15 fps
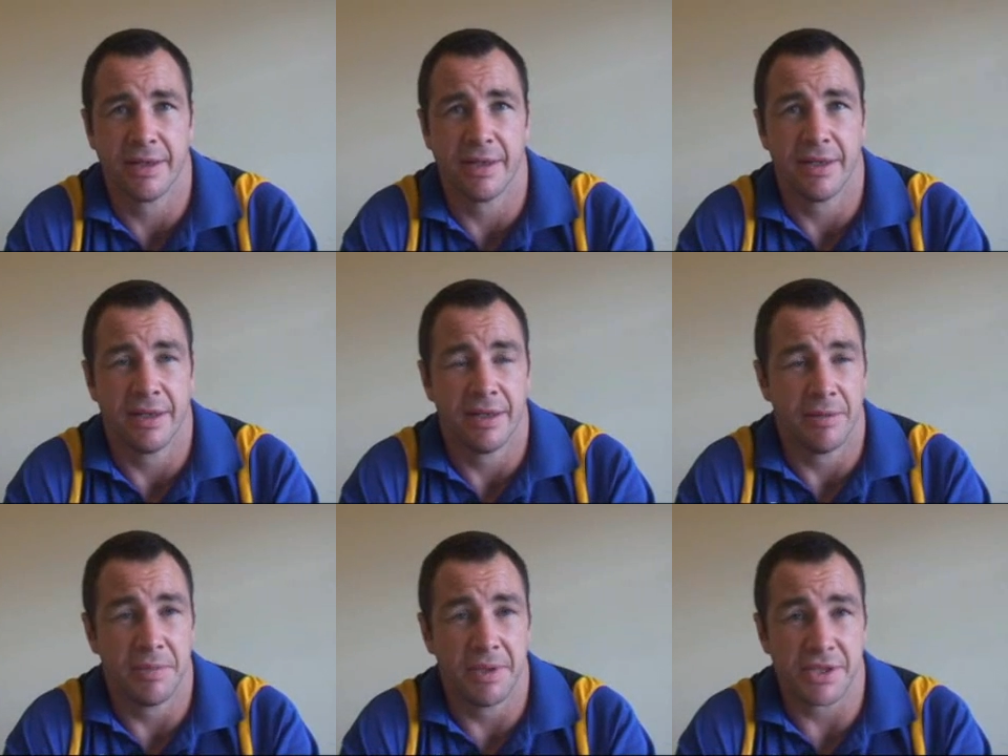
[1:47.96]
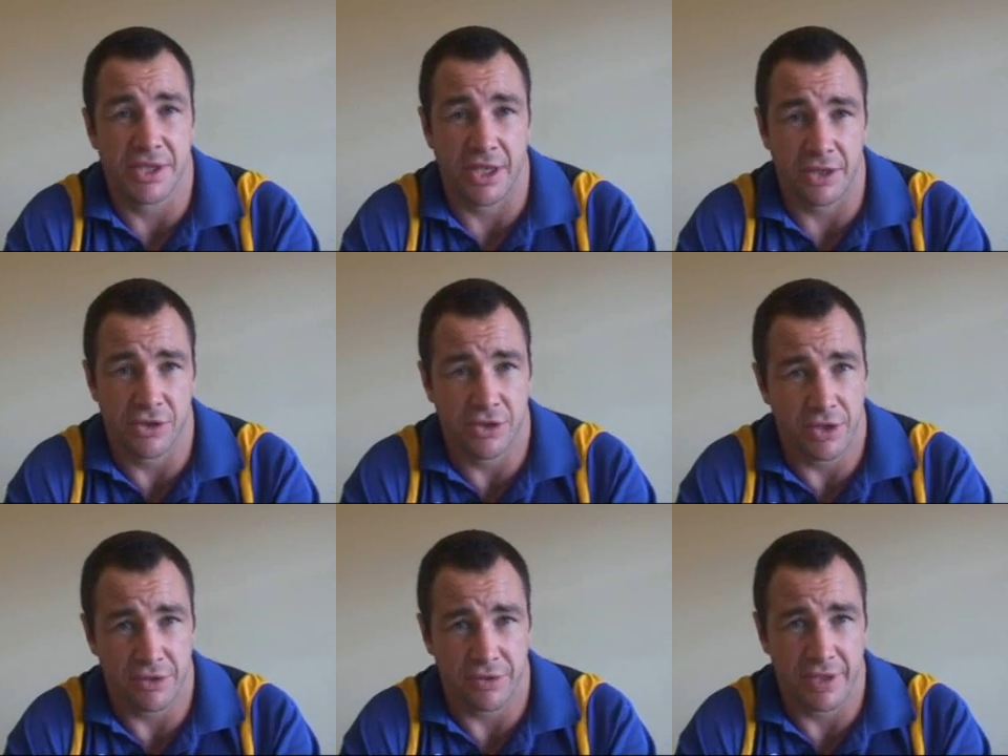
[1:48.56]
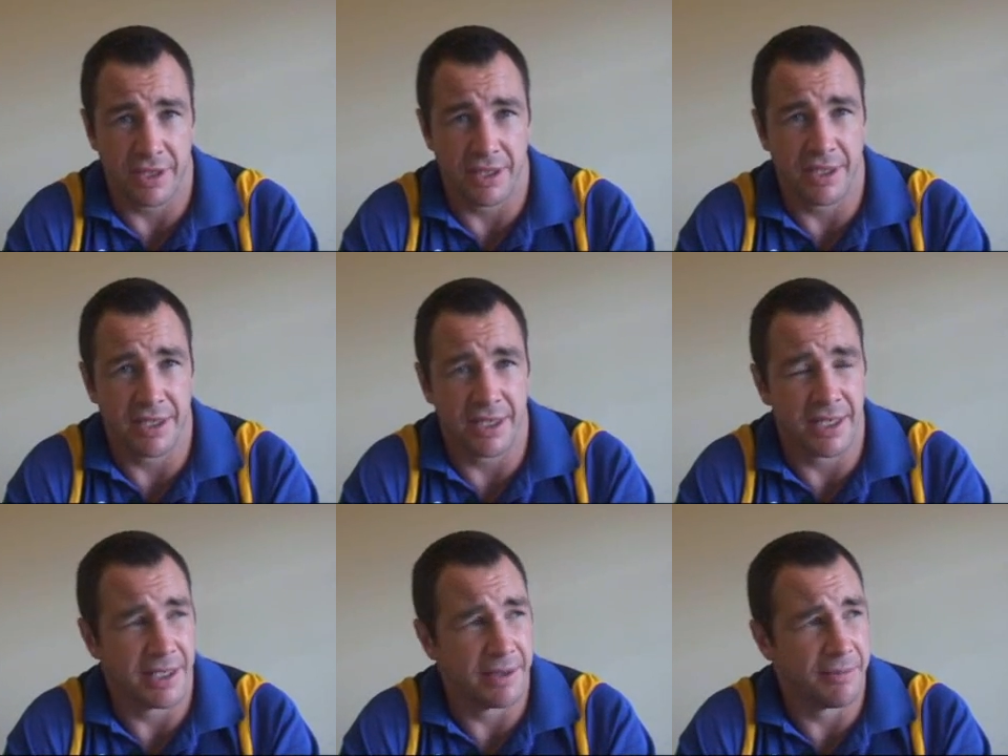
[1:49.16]
A bit shell shock,
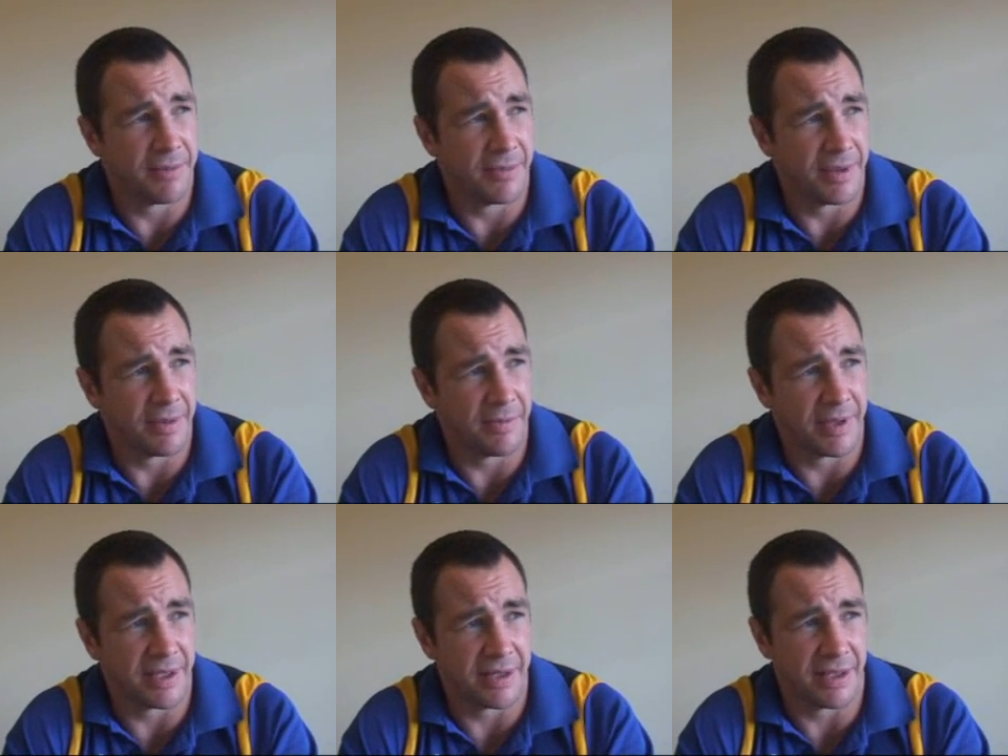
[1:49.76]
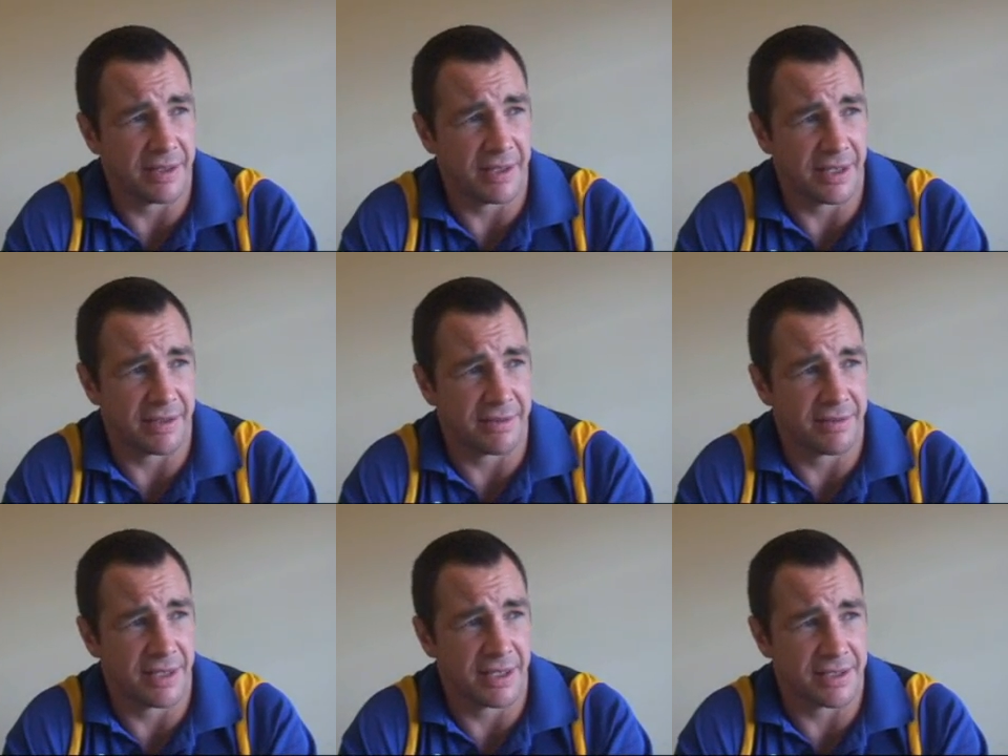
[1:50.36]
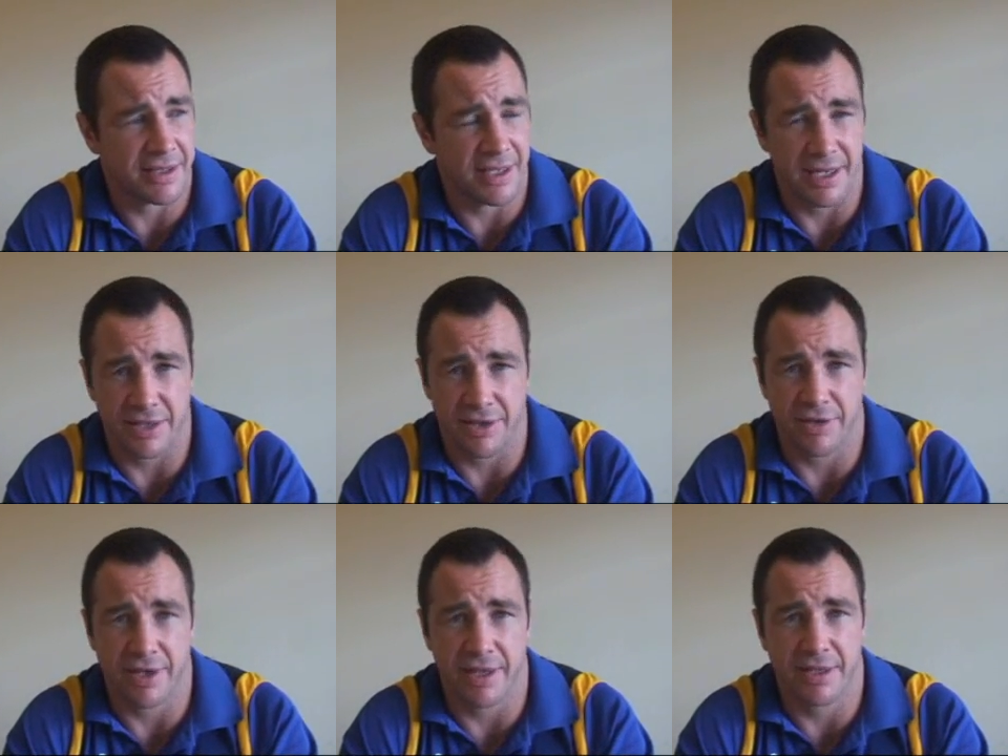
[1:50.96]
really. I mean, they
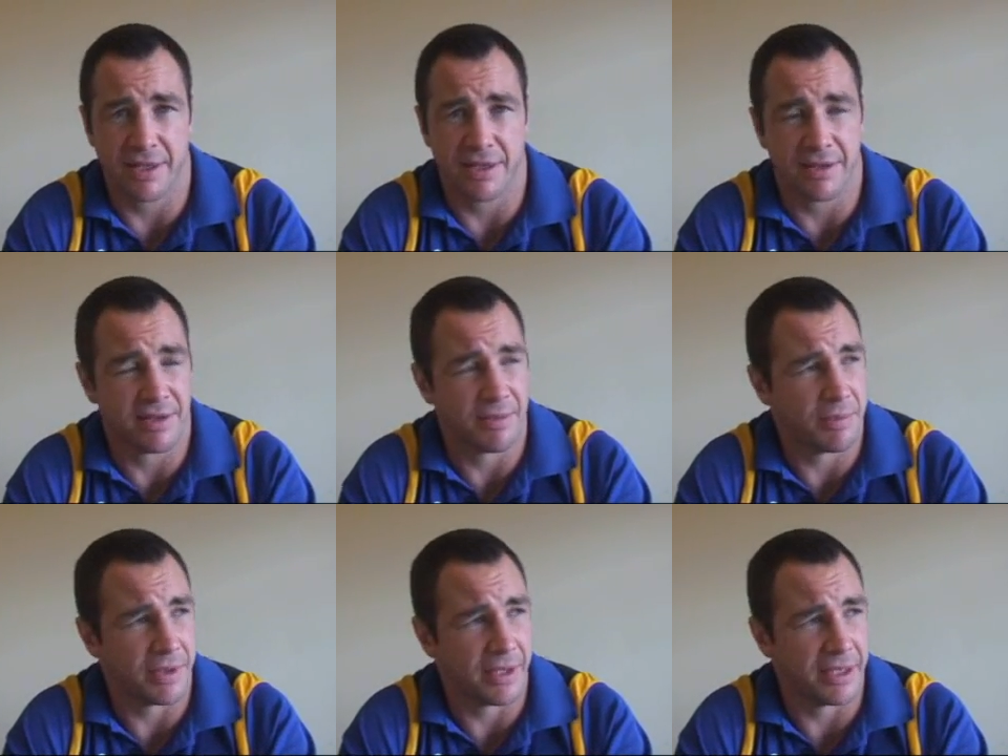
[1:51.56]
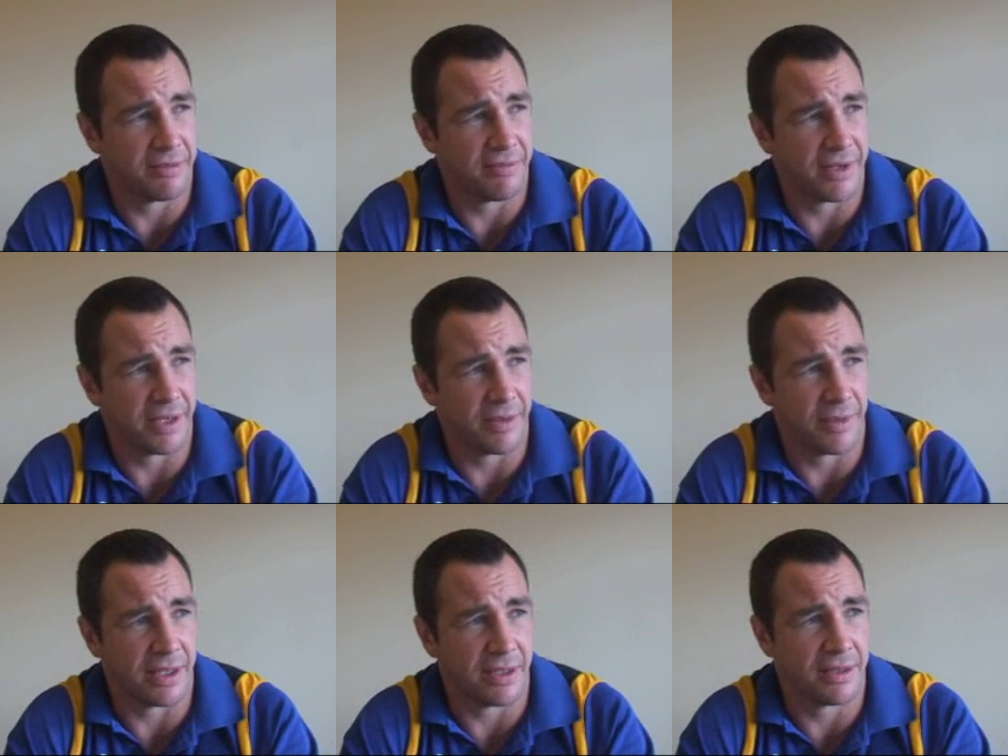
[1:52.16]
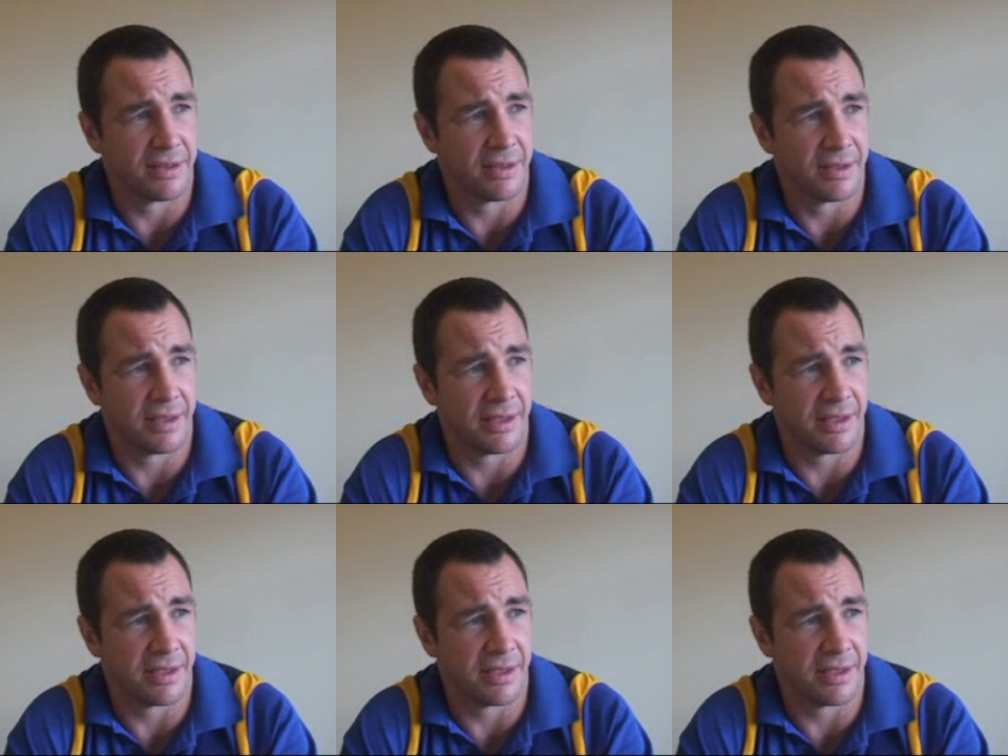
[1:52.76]
started great. They played very well.